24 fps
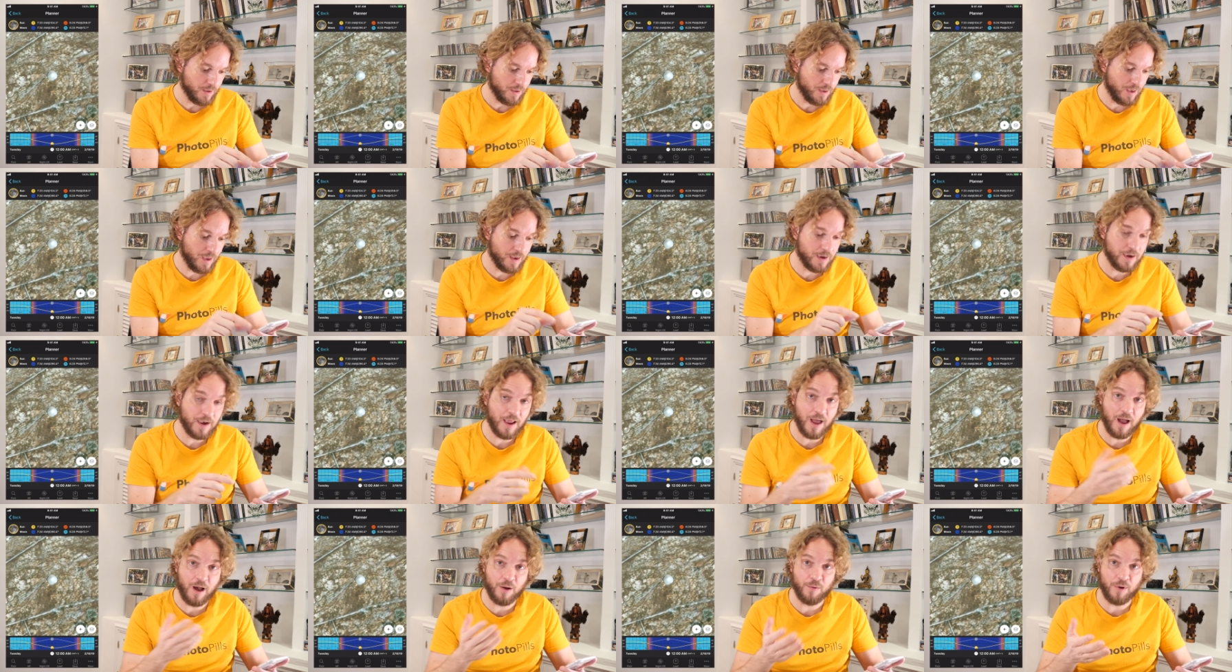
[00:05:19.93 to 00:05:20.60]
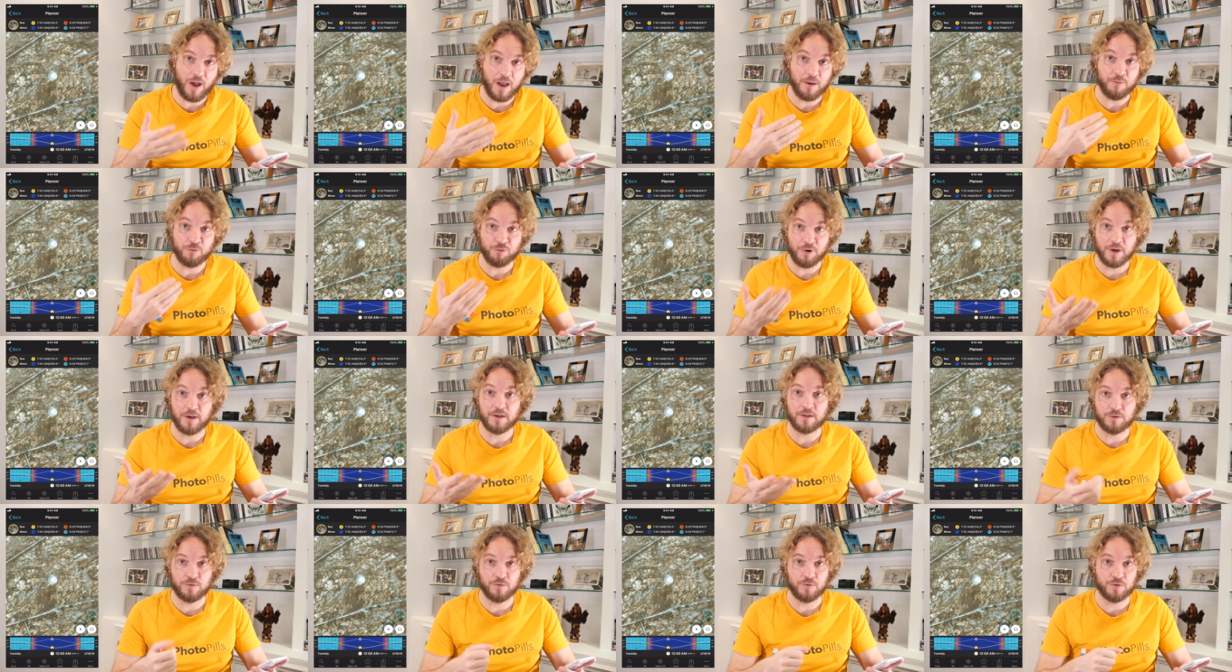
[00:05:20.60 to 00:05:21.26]
and now I'm
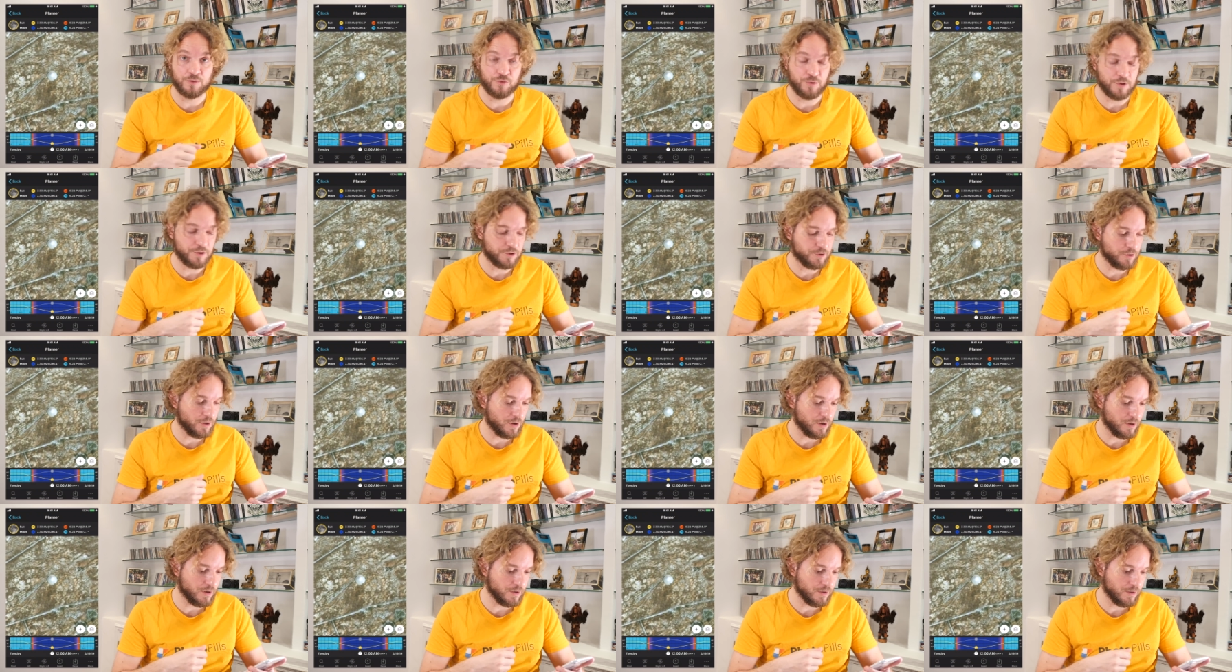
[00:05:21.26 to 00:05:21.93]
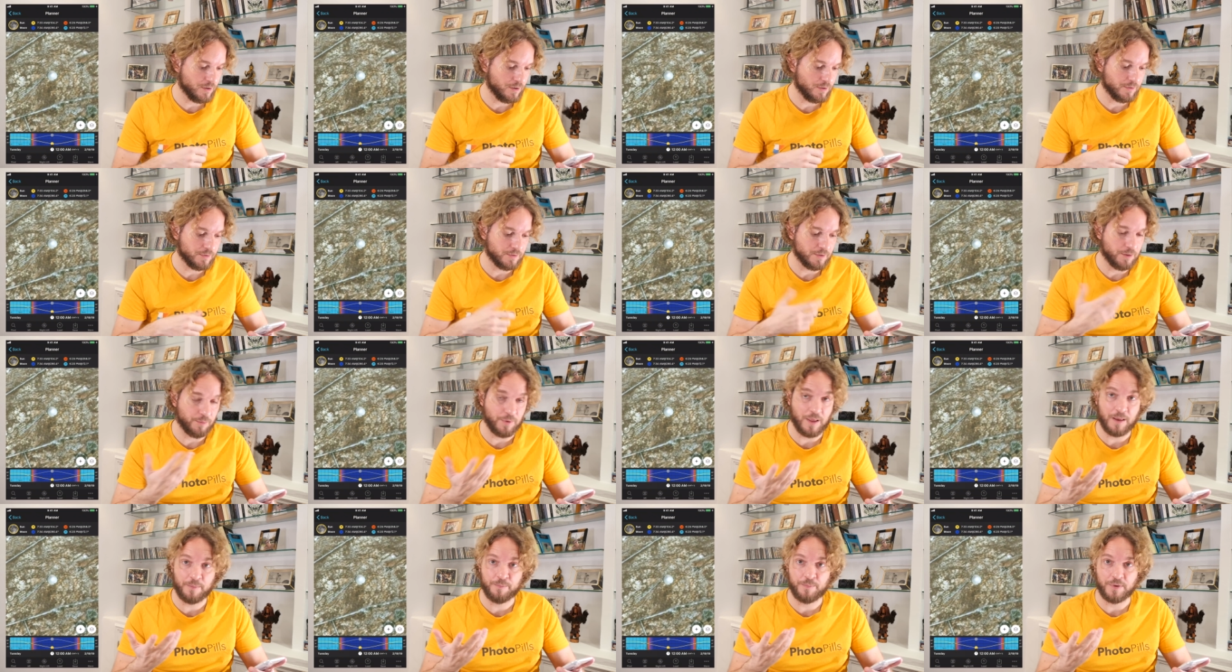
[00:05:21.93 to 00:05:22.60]
ready to switch on the
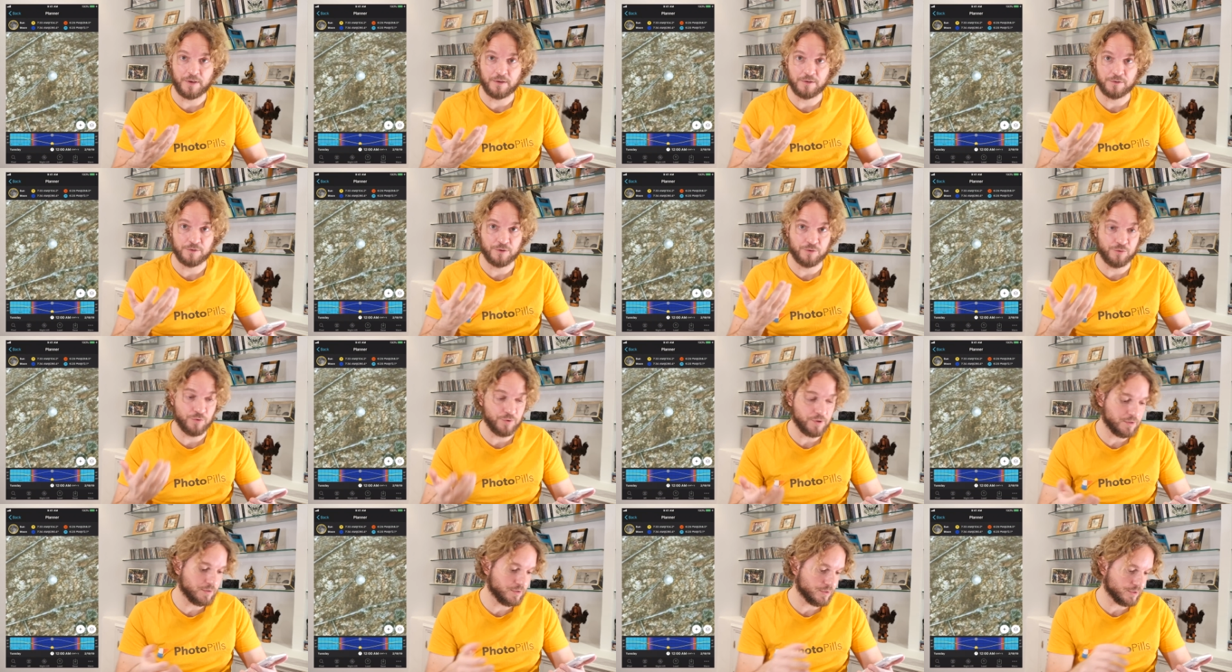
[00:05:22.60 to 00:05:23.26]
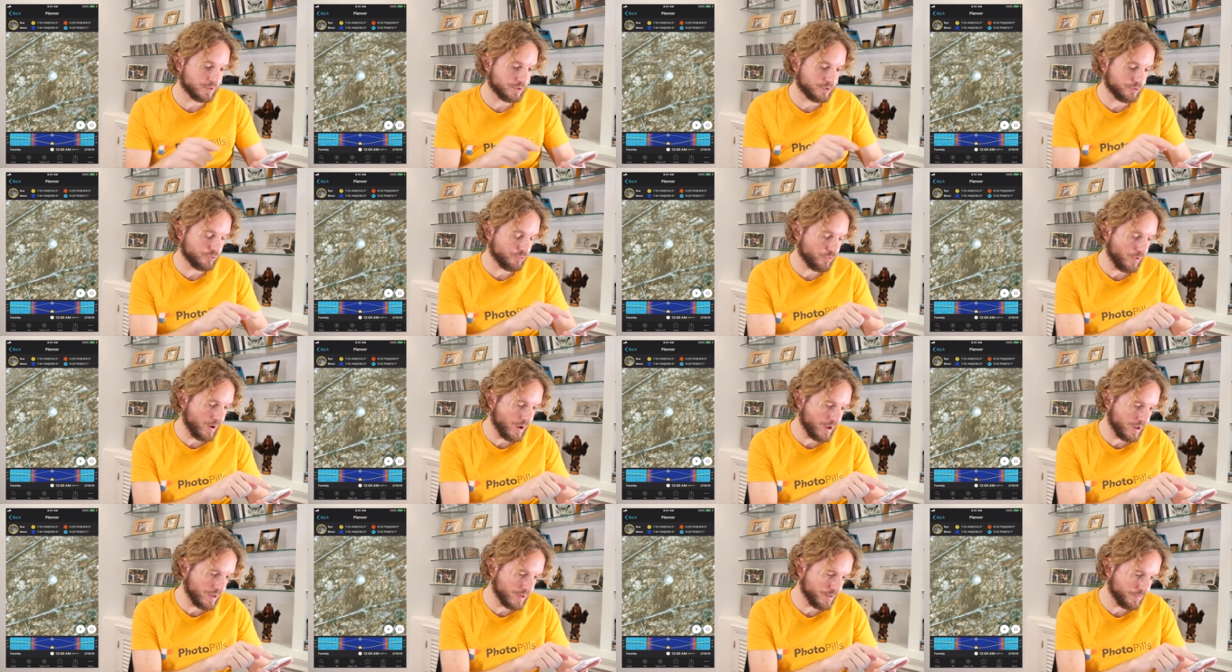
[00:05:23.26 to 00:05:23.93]
black pin. To do it, just
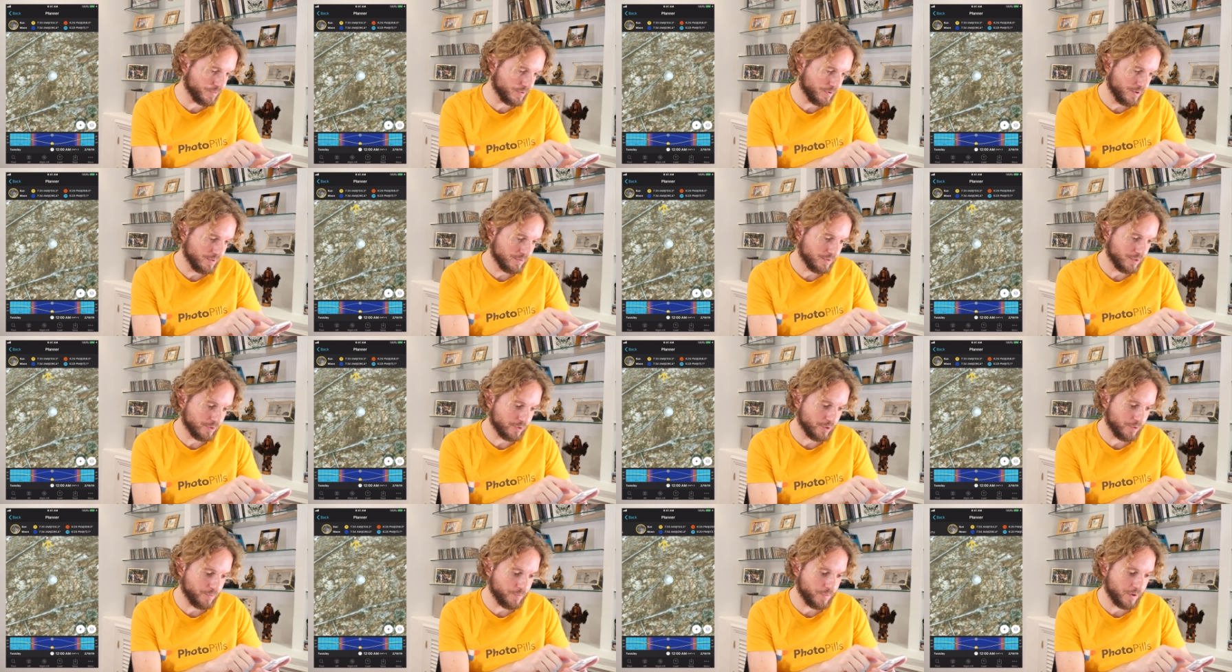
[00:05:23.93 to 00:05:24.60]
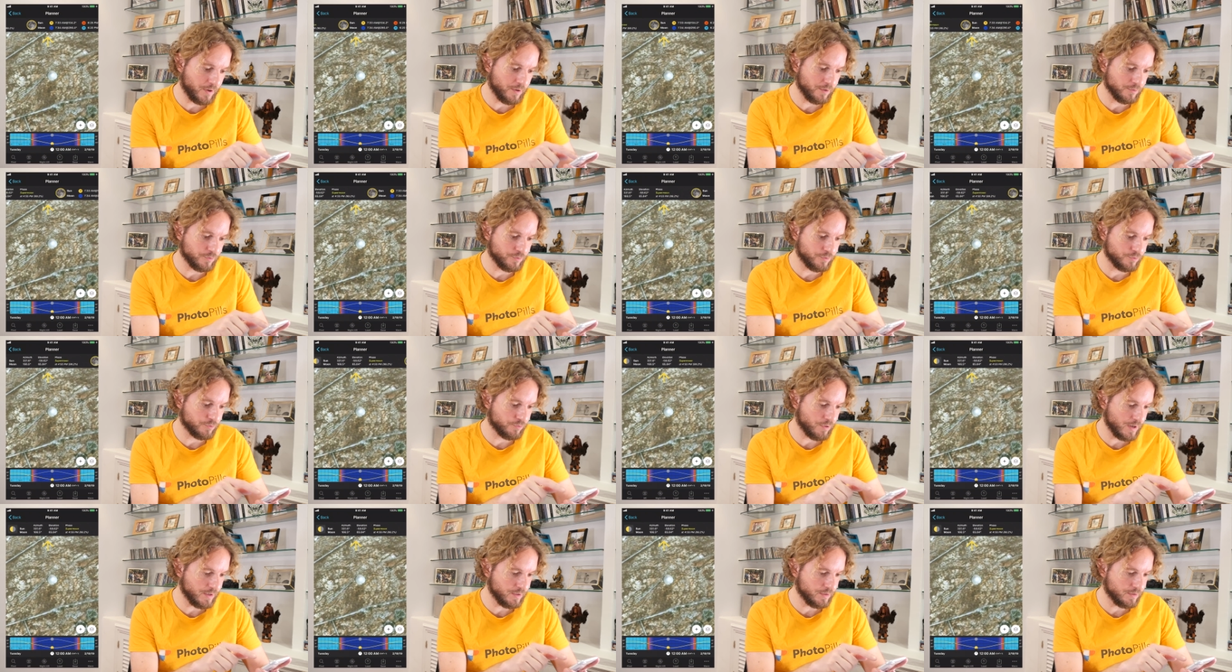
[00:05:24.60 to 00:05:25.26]
swipe the top panel to the
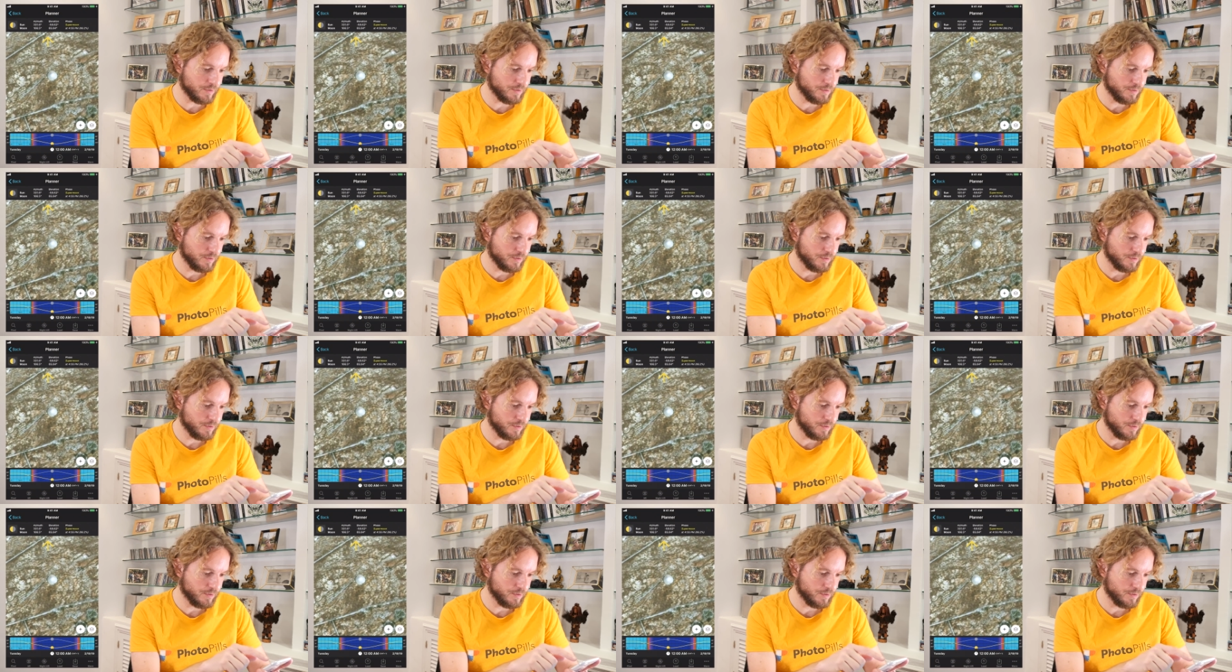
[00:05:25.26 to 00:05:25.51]
right